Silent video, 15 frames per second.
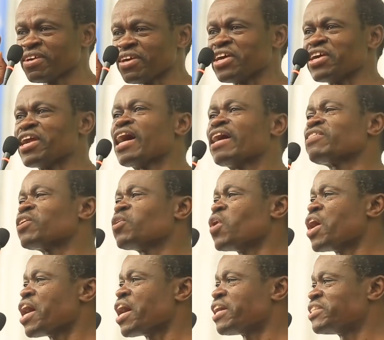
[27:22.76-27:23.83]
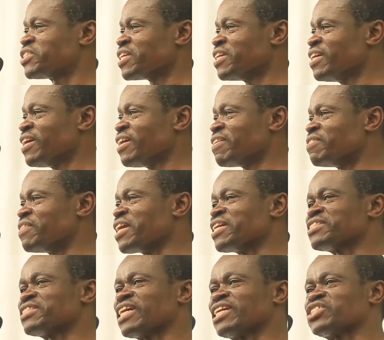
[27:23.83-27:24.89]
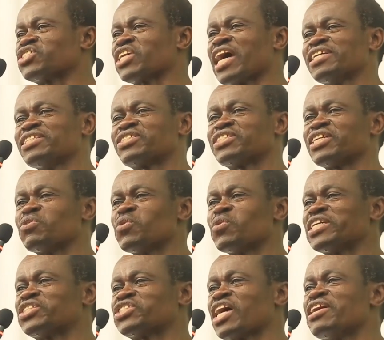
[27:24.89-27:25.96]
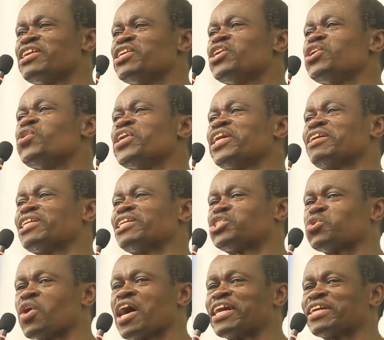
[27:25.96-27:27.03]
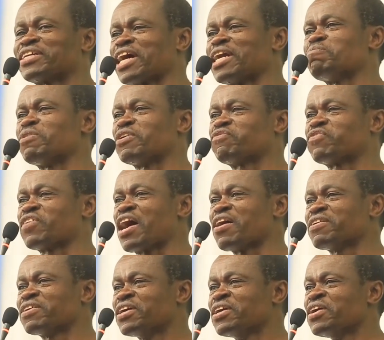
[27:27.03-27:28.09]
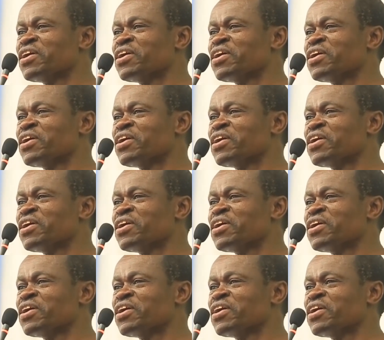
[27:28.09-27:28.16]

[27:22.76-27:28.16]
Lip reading: In other words, there is a sense in which a new English word can be found,